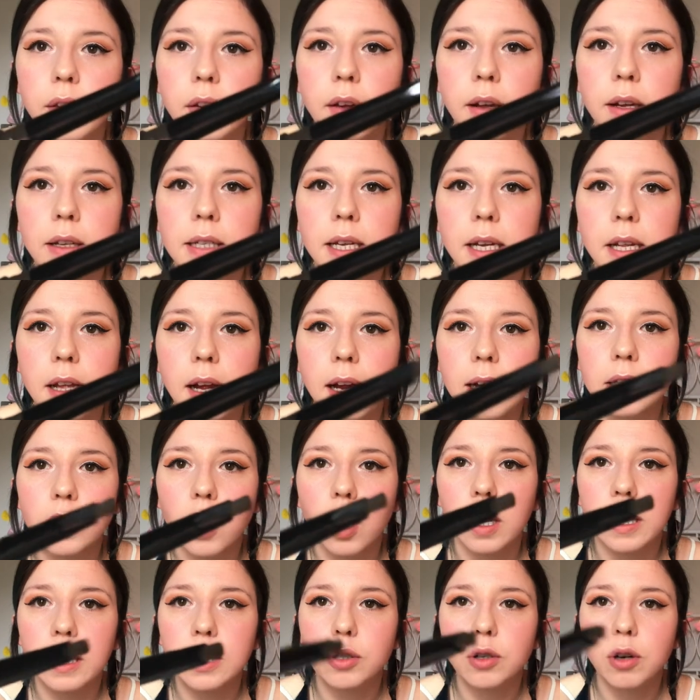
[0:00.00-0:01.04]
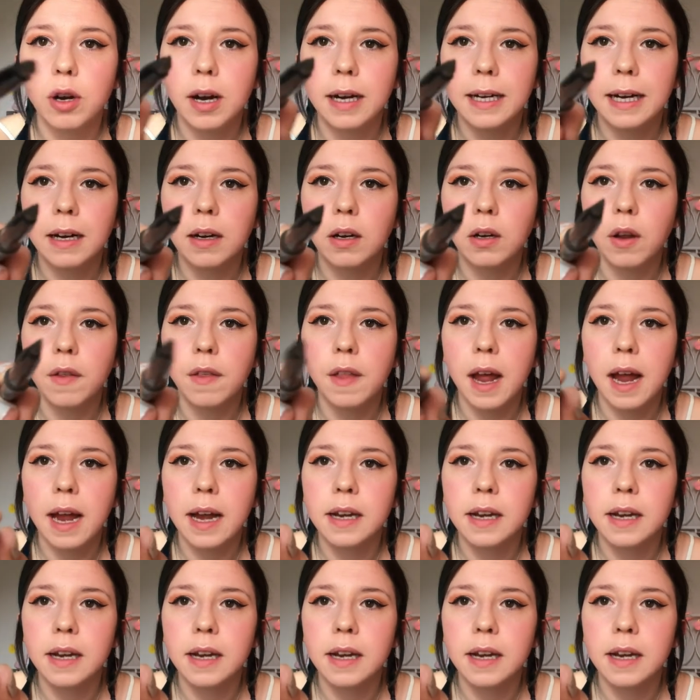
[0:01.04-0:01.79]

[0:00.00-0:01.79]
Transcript: Can you see that? It's got like a triangle on the